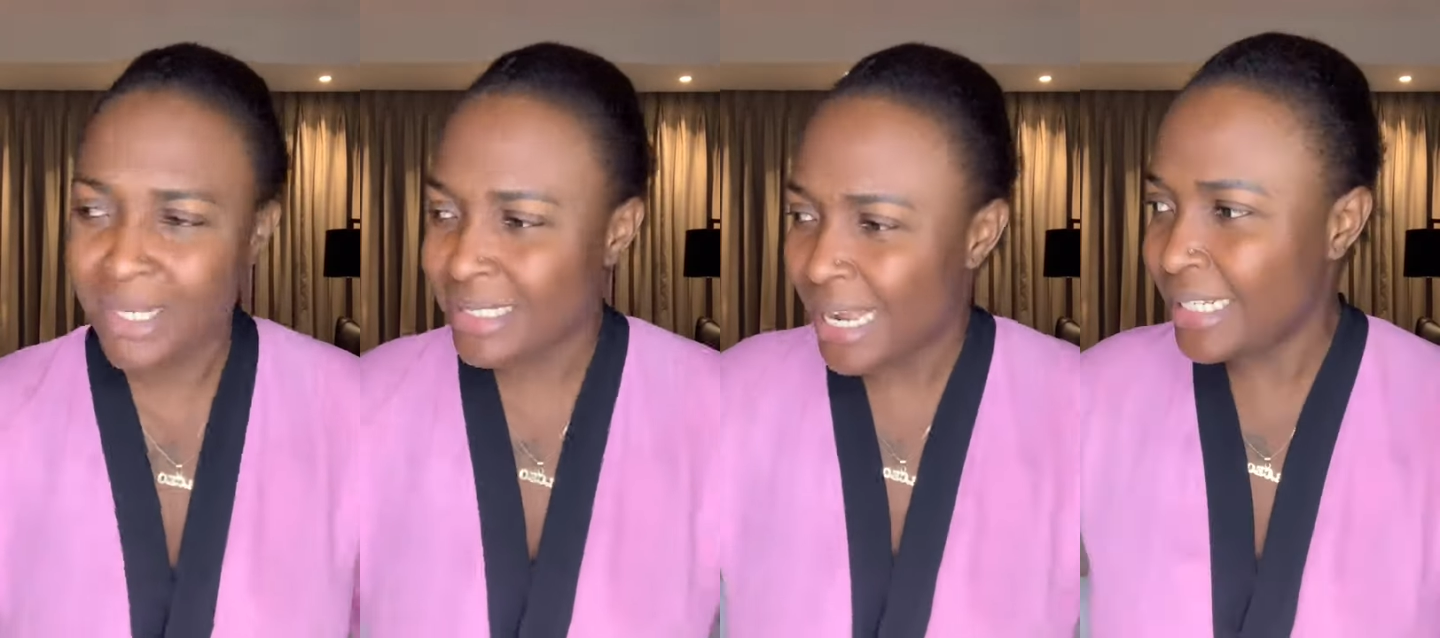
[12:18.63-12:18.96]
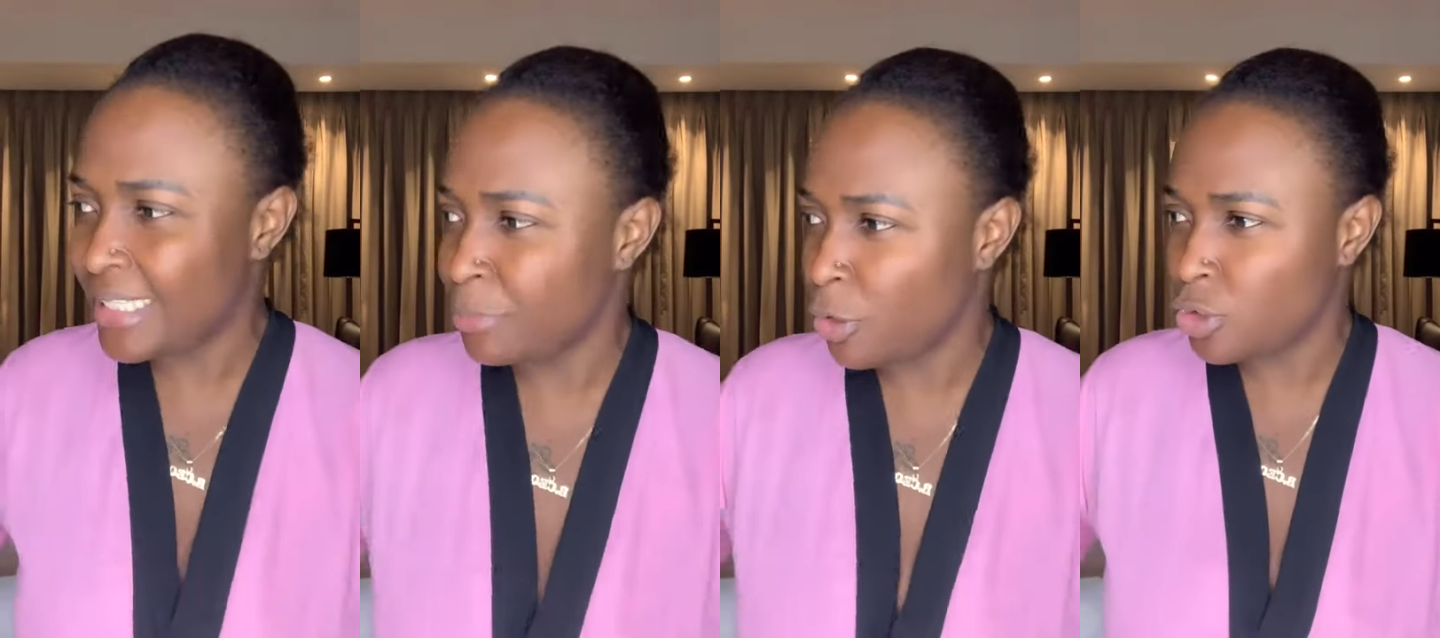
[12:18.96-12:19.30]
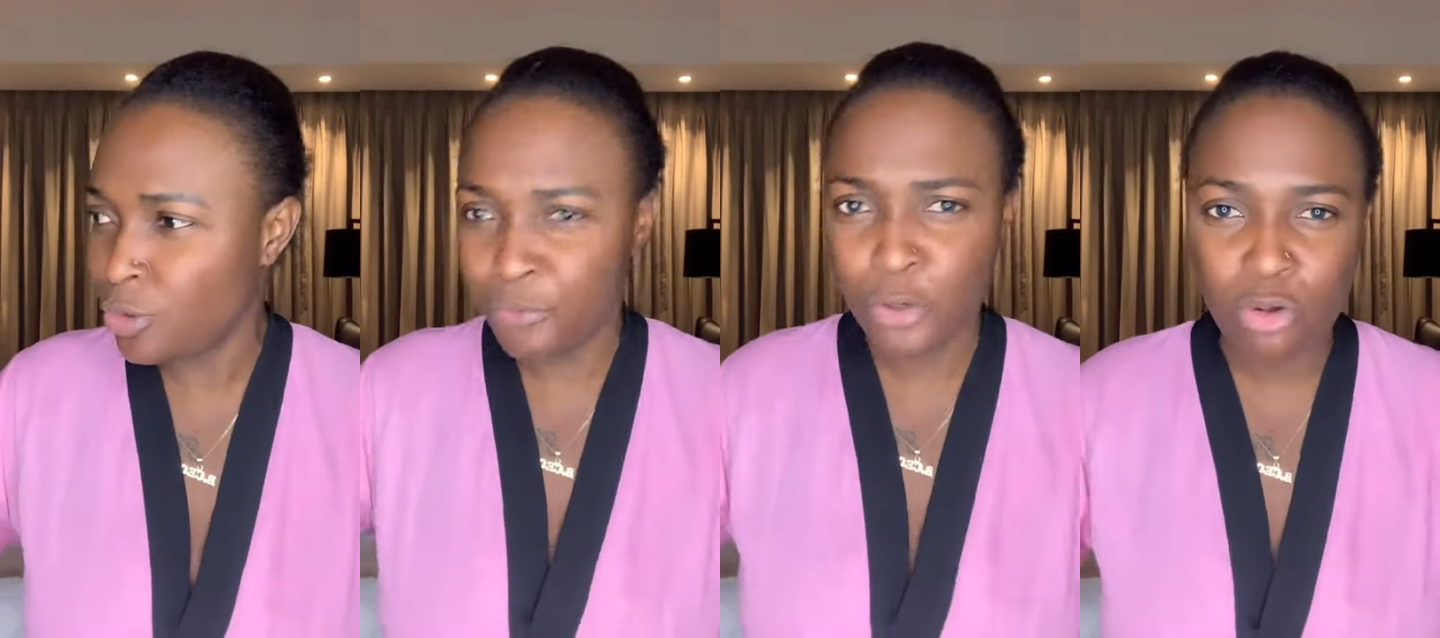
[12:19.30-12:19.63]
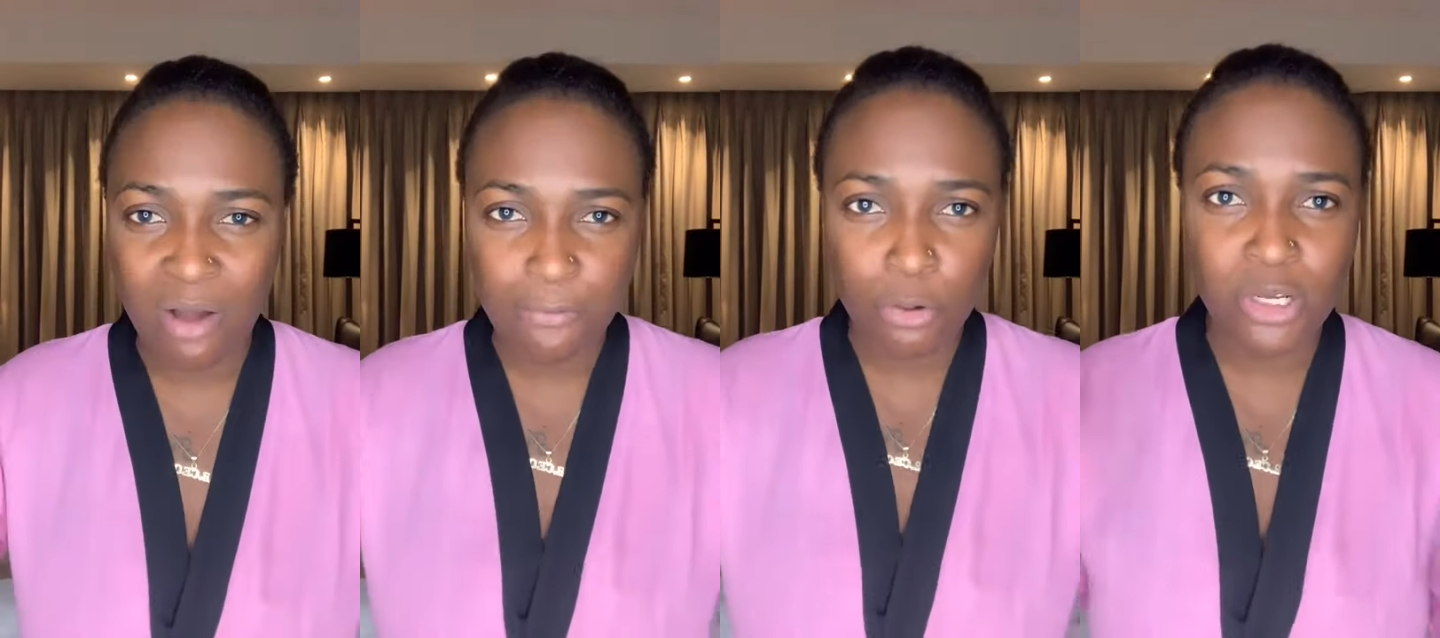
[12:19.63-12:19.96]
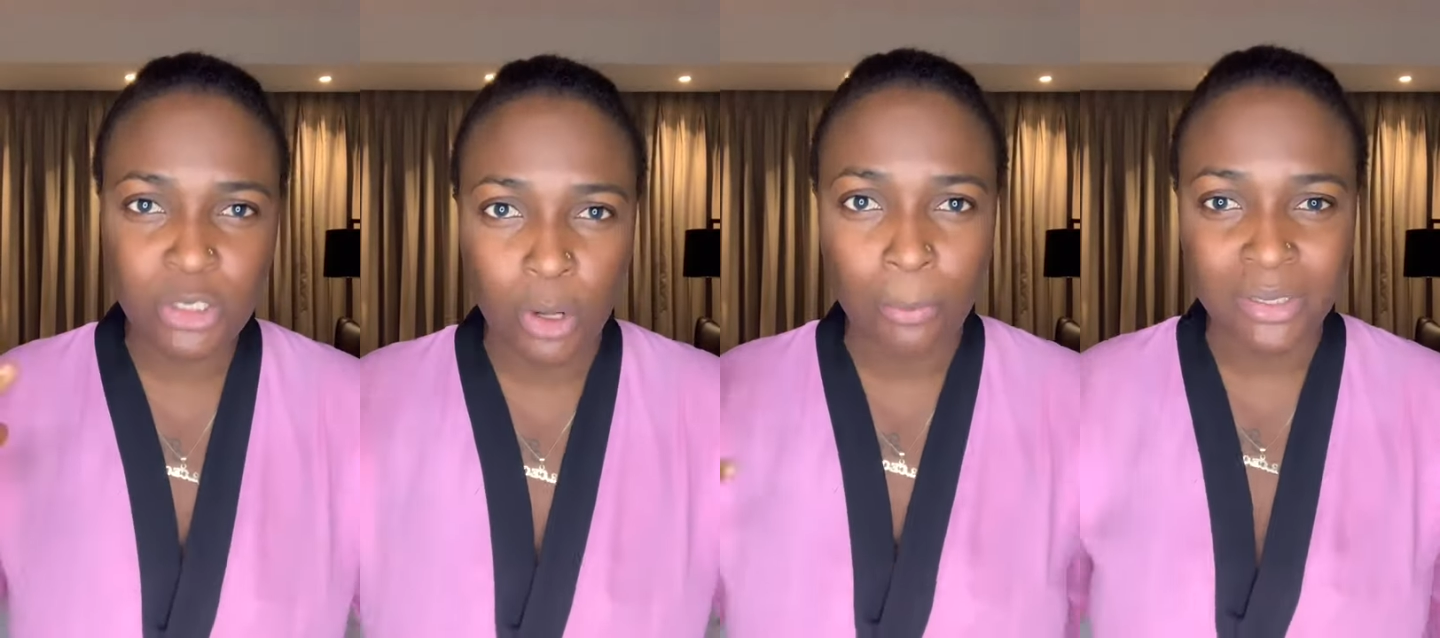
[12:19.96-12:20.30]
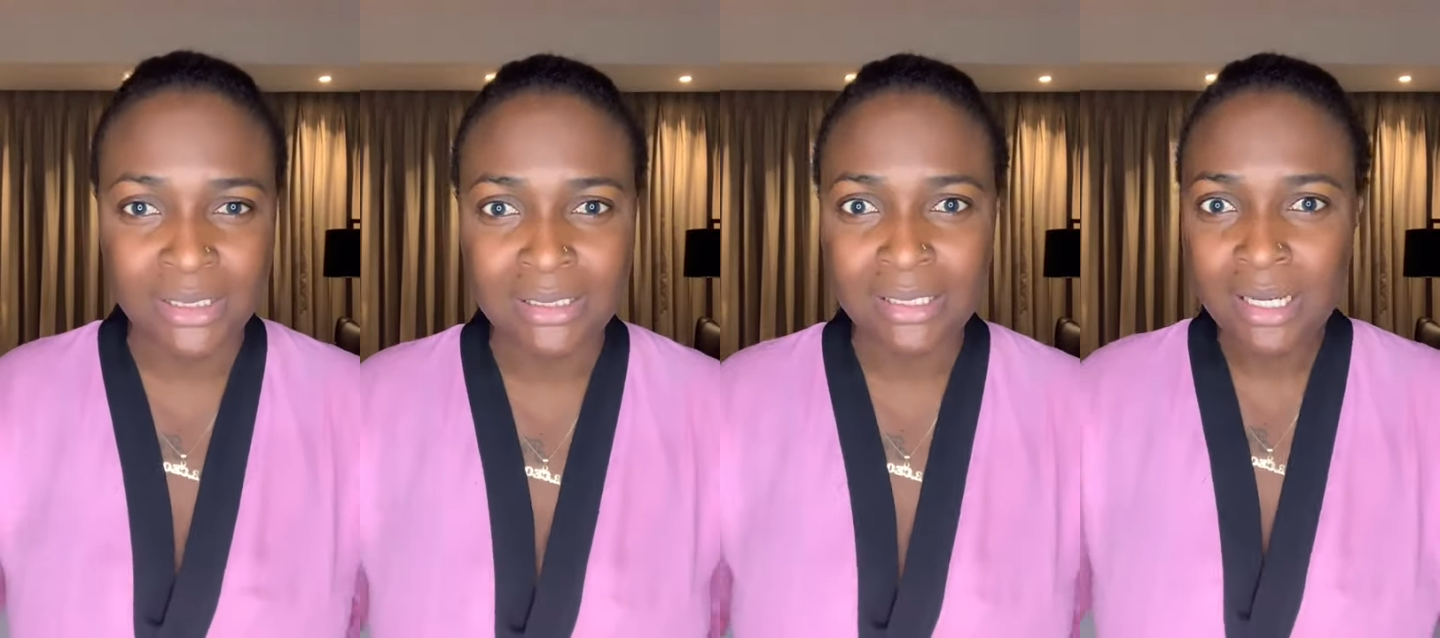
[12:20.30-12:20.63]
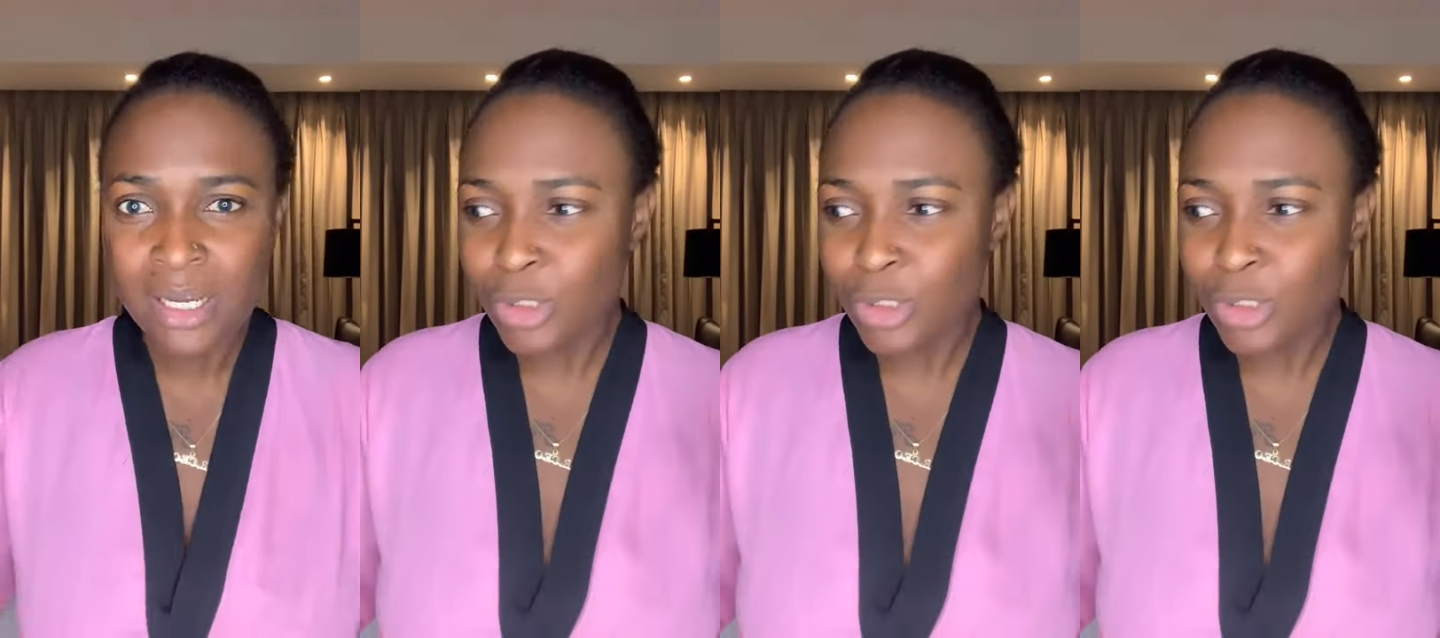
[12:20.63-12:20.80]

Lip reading: mentality because you feel you are following somebody.